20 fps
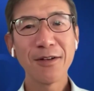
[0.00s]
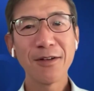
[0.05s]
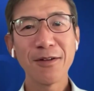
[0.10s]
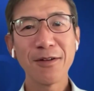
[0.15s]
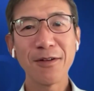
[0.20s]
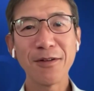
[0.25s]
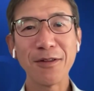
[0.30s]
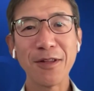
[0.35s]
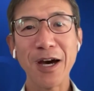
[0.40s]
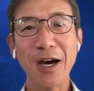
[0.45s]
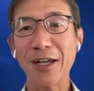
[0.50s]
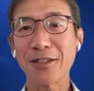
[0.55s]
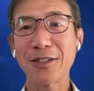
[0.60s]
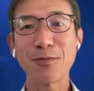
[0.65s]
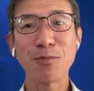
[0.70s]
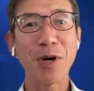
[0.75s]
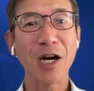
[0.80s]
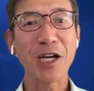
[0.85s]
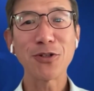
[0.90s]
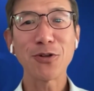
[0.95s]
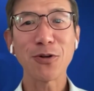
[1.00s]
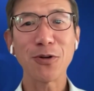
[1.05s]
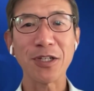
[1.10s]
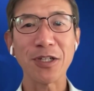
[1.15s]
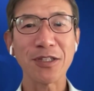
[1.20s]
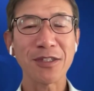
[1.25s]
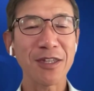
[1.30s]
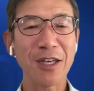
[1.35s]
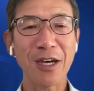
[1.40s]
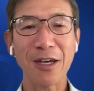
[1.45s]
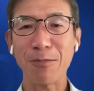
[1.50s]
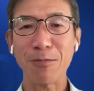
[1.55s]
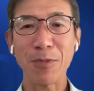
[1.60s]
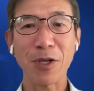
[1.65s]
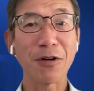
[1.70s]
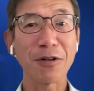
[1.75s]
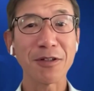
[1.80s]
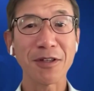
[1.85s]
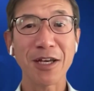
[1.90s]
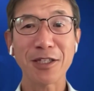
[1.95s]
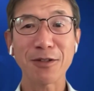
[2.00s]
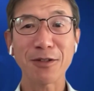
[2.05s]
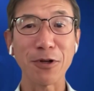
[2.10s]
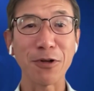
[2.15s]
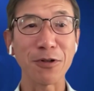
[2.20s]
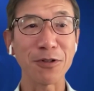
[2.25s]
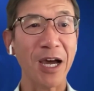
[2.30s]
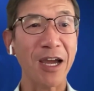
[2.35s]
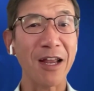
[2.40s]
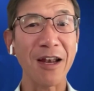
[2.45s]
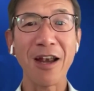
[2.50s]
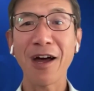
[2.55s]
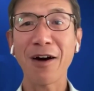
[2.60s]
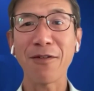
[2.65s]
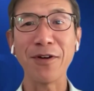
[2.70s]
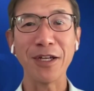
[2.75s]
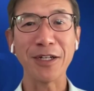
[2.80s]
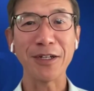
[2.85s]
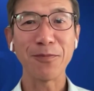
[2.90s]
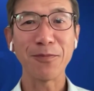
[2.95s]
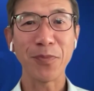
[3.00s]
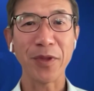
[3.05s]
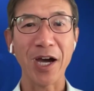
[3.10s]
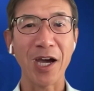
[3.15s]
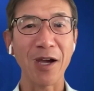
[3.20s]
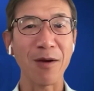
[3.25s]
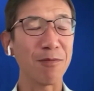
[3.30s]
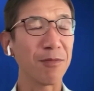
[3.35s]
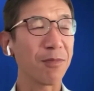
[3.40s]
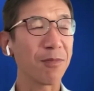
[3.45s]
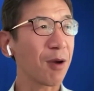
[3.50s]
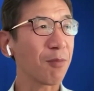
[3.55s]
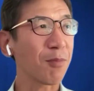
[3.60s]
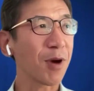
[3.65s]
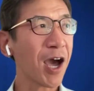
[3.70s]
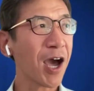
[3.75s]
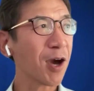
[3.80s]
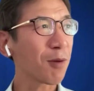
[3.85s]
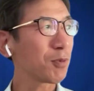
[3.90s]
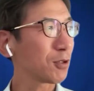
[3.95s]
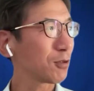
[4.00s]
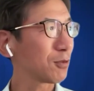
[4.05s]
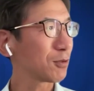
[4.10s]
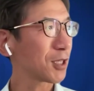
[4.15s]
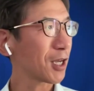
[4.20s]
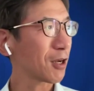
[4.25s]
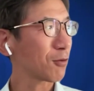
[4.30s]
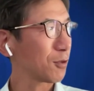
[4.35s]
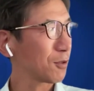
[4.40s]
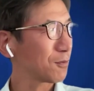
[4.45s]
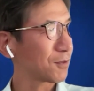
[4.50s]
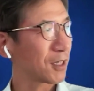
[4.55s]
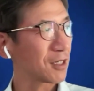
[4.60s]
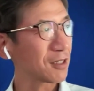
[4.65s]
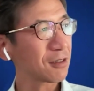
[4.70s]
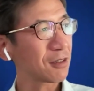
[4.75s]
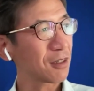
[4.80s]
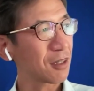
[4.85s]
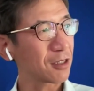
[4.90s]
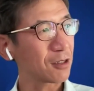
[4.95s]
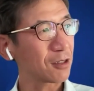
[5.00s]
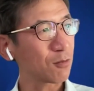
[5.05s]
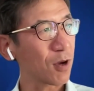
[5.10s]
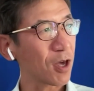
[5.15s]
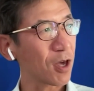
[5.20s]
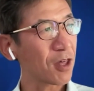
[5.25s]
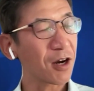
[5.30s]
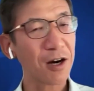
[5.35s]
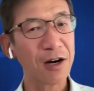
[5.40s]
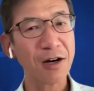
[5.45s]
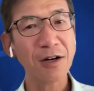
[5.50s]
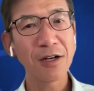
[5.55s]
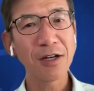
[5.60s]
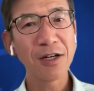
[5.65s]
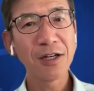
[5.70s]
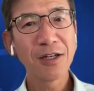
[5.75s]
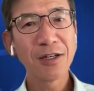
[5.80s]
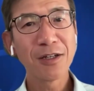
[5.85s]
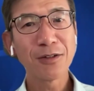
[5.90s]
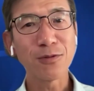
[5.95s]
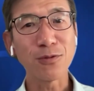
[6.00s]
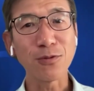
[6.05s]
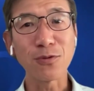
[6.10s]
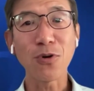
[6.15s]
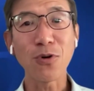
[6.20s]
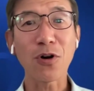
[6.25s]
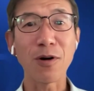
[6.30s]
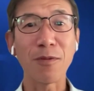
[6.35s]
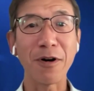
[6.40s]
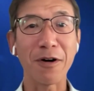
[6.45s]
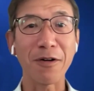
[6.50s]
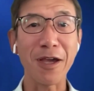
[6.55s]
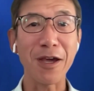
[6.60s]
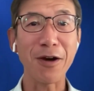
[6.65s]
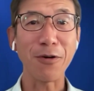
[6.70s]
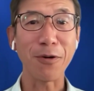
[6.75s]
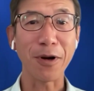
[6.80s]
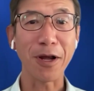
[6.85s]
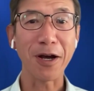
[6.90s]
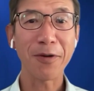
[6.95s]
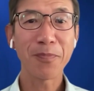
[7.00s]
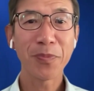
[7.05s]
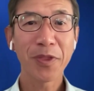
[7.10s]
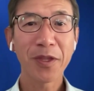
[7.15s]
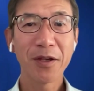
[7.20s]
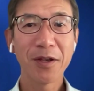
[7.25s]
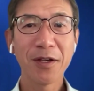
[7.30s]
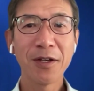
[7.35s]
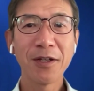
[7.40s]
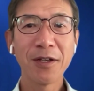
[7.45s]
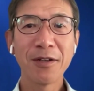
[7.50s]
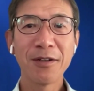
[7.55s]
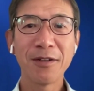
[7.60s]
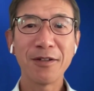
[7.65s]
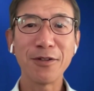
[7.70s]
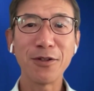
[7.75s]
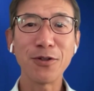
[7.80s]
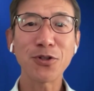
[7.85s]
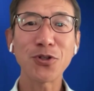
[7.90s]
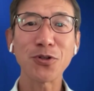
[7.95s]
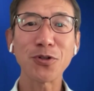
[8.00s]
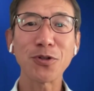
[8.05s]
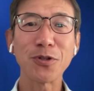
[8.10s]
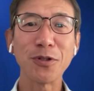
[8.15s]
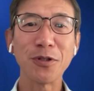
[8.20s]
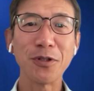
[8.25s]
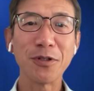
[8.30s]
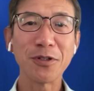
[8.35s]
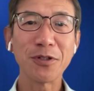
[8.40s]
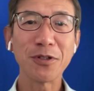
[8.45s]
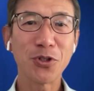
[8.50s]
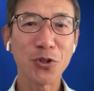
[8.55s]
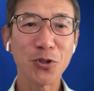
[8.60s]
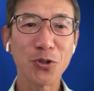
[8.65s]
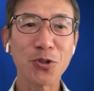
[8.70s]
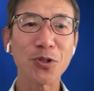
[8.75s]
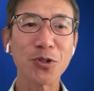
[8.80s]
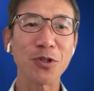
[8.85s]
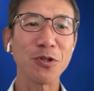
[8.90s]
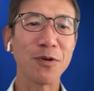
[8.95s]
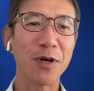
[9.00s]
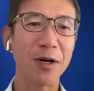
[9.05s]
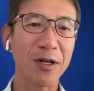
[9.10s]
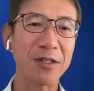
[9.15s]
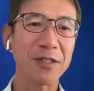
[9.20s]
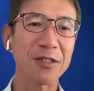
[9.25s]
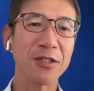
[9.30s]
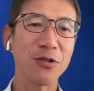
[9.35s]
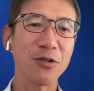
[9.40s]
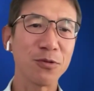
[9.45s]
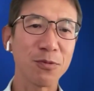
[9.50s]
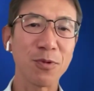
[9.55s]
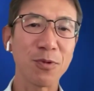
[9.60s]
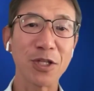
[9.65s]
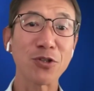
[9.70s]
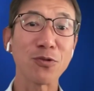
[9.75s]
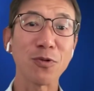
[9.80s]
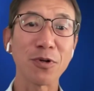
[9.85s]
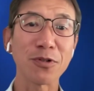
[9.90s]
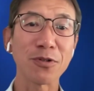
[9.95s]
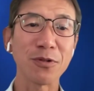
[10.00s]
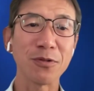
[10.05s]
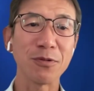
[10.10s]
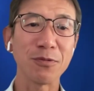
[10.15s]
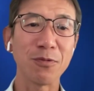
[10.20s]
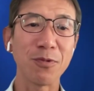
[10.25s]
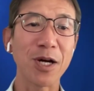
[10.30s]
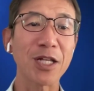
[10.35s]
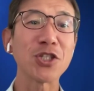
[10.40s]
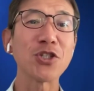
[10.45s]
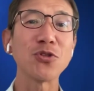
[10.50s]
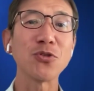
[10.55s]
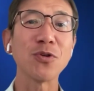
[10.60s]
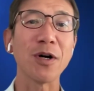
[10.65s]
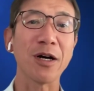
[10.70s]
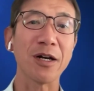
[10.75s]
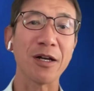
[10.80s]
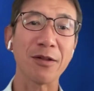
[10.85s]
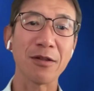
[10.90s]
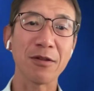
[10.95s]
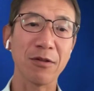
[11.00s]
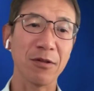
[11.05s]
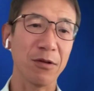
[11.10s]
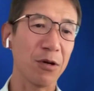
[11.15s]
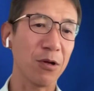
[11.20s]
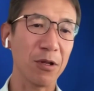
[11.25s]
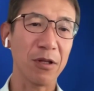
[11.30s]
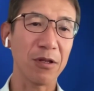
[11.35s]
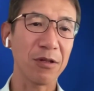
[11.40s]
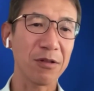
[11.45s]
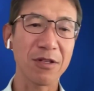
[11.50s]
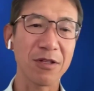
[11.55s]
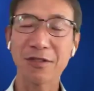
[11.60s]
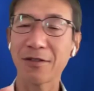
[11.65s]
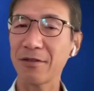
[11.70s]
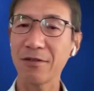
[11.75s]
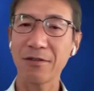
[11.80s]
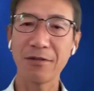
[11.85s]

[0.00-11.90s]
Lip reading: That's my choice. That's because I love it. I'm happy to sacrifice this weather to talk about aorta. You should choose what you want, what you are this